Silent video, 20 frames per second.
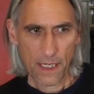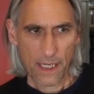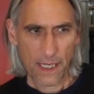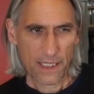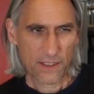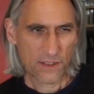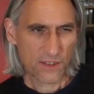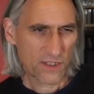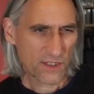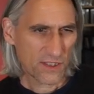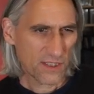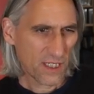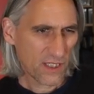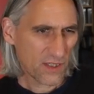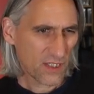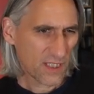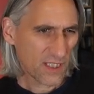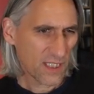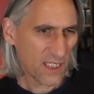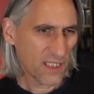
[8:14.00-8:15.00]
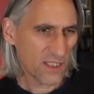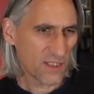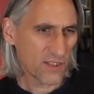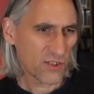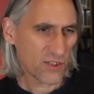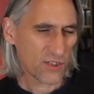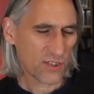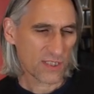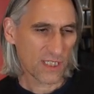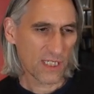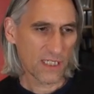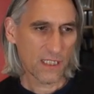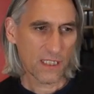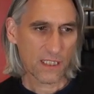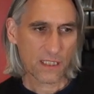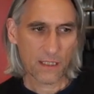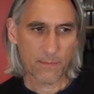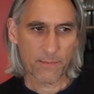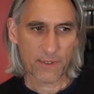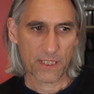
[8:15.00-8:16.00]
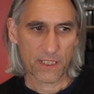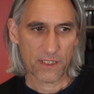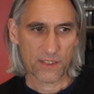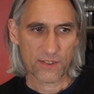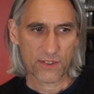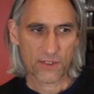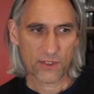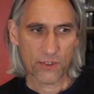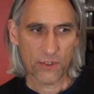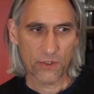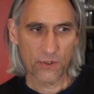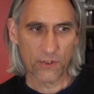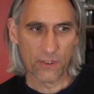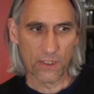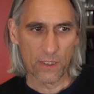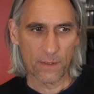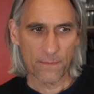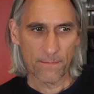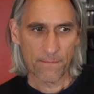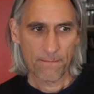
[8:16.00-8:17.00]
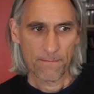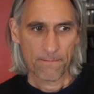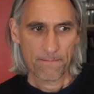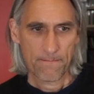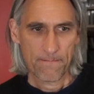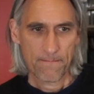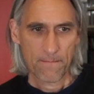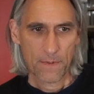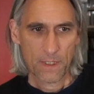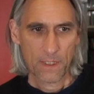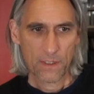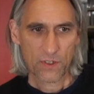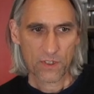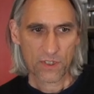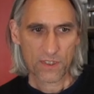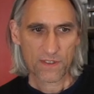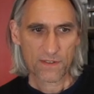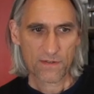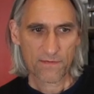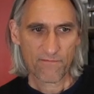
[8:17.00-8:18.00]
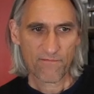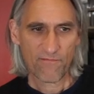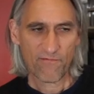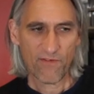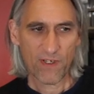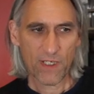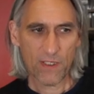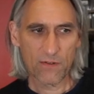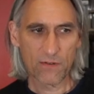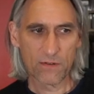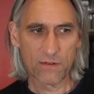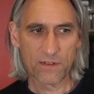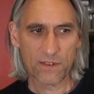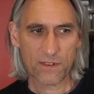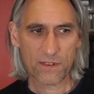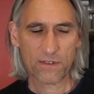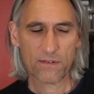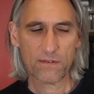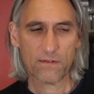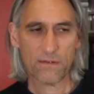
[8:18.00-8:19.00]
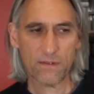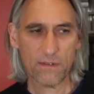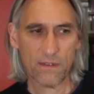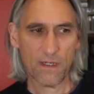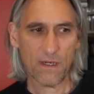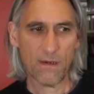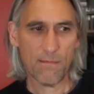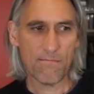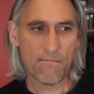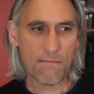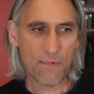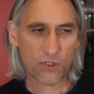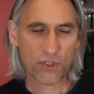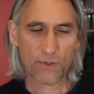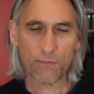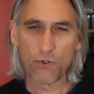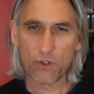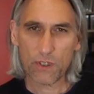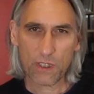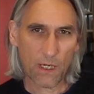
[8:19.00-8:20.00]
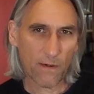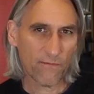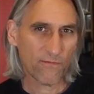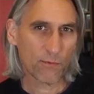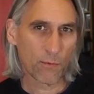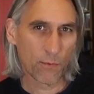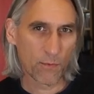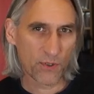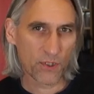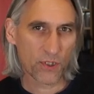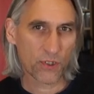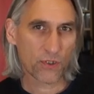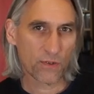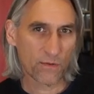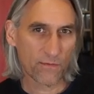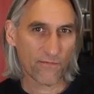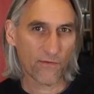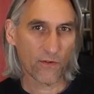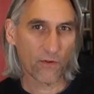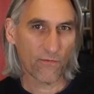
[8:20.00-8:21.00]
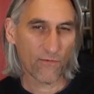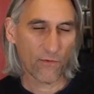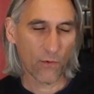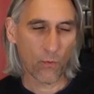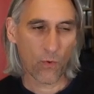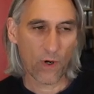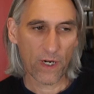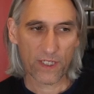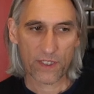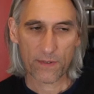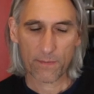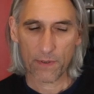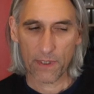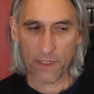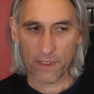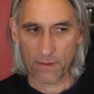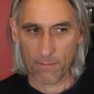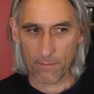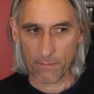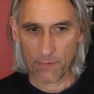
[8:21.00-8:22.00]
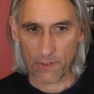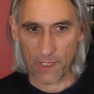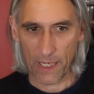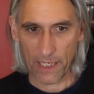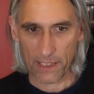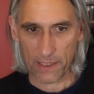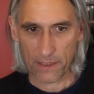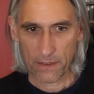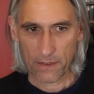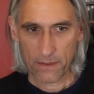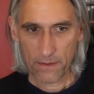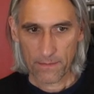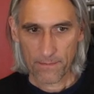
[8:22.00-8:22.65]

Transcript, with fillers: And yeah, the king is just a little bit insecure just feels a much more comfortable position for, for white to play than black.